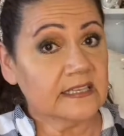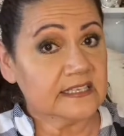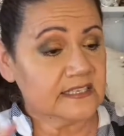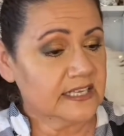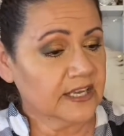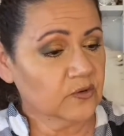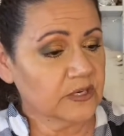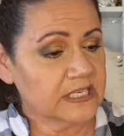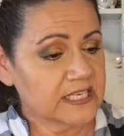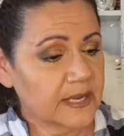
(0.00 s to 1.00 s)
this is a
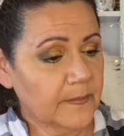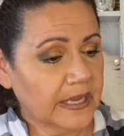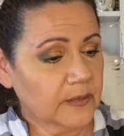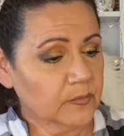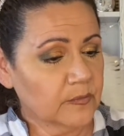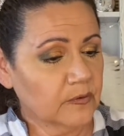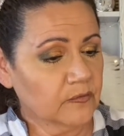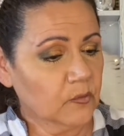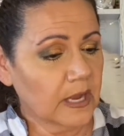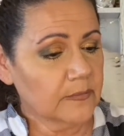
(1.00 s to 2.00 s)
green tea makeup remover
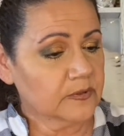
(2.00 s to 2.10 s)
wipe.